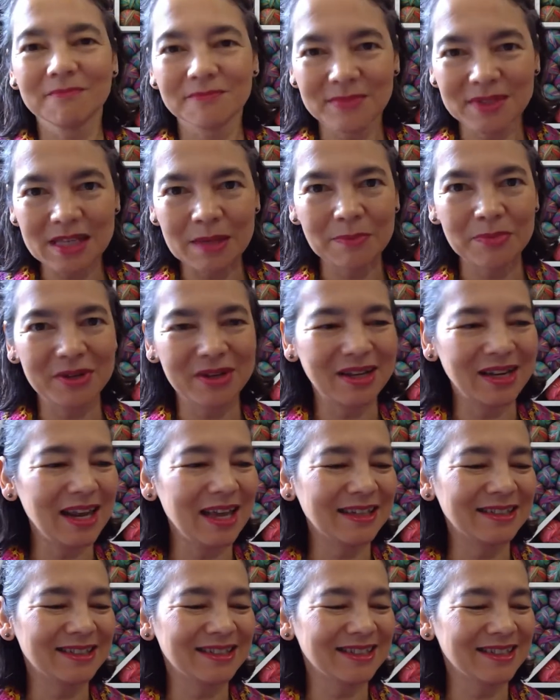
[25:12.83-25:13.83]
Simple
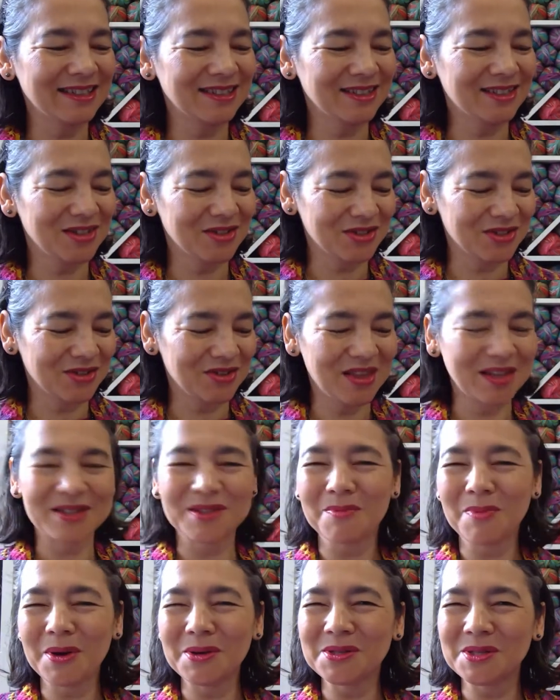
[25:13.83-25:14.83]
collections, so they're
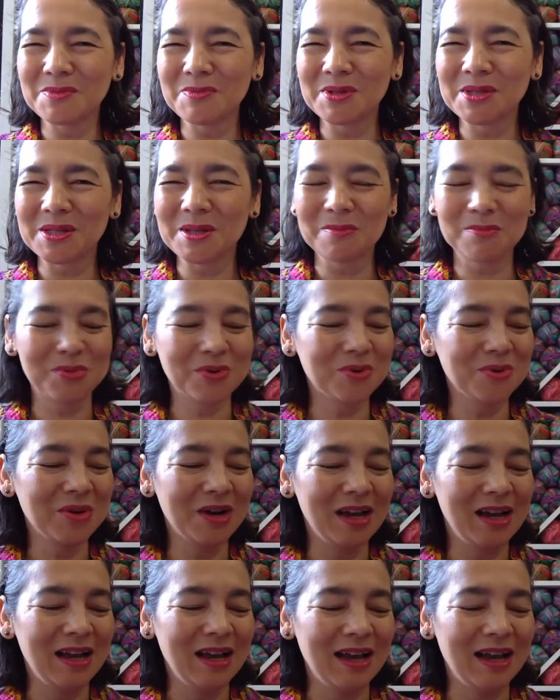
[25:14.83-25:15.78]
supposed to be simple.